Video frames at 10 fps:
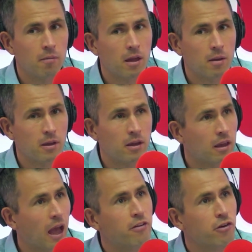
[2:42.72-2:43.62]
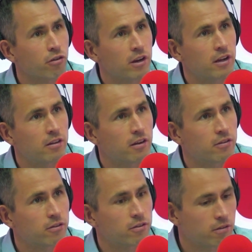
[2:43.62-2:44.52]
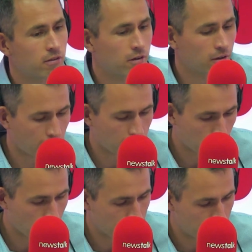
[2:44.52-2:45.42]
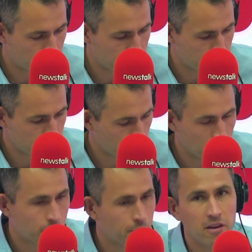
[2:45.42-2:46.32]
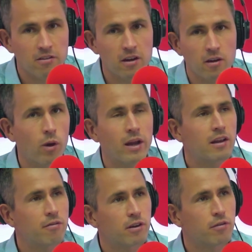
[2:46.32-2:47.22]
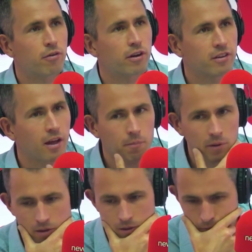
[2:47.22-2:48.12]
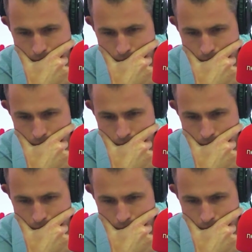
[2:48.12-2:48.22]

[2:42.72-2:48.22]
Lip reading: maybe category that Laurel Hubbard will compete in weightlifting, for example?